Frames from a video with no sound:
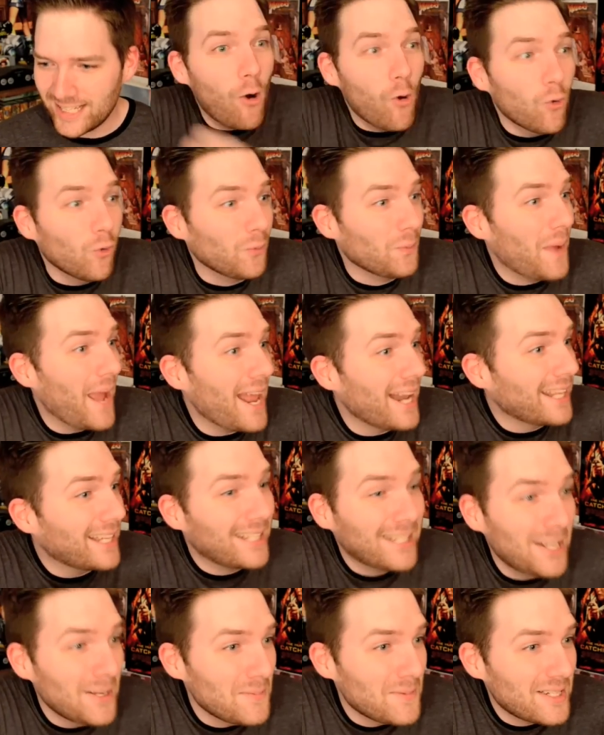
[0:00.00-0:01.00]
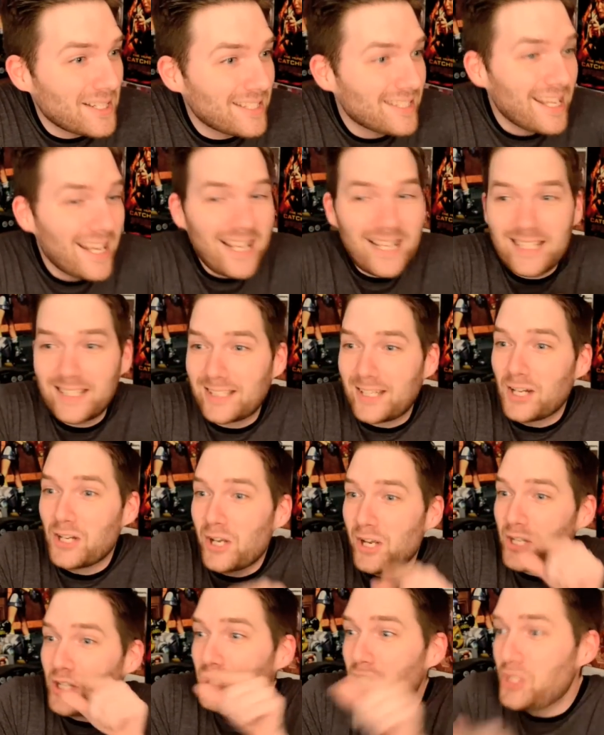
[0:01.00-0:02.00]
Old man Clemens is
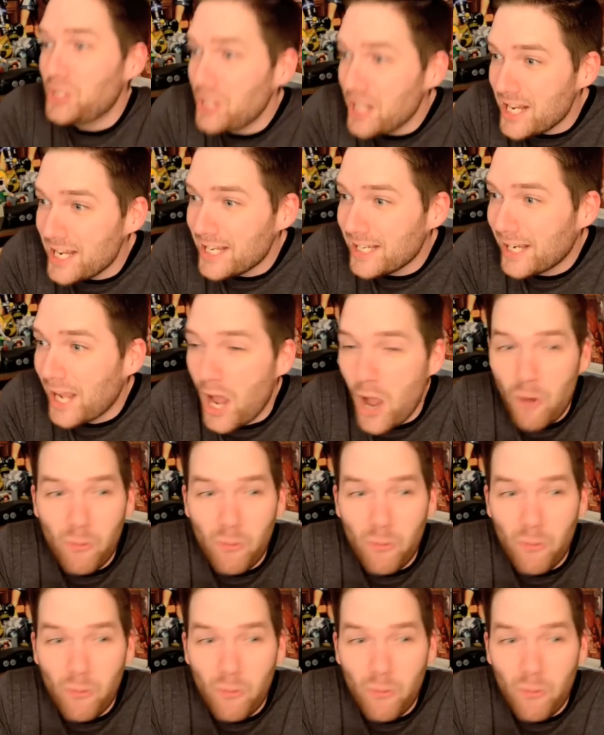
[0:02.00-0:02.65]
gonna shit